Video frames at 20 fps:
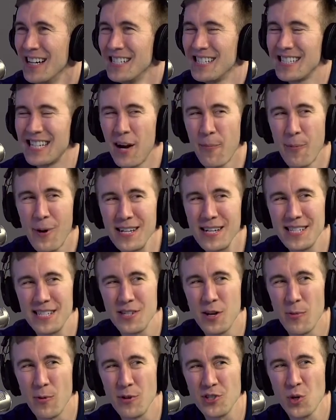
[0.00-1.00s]
Share price
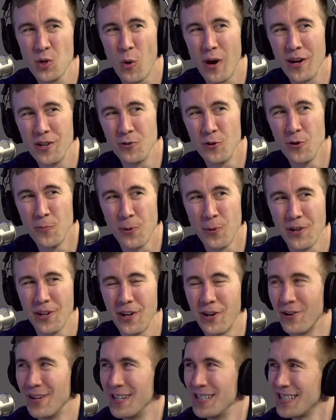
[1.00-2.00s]
has almost quadrupled
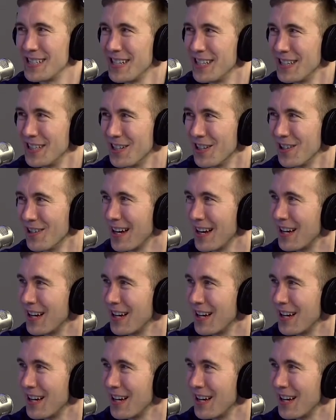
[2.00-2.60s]
under his tenure.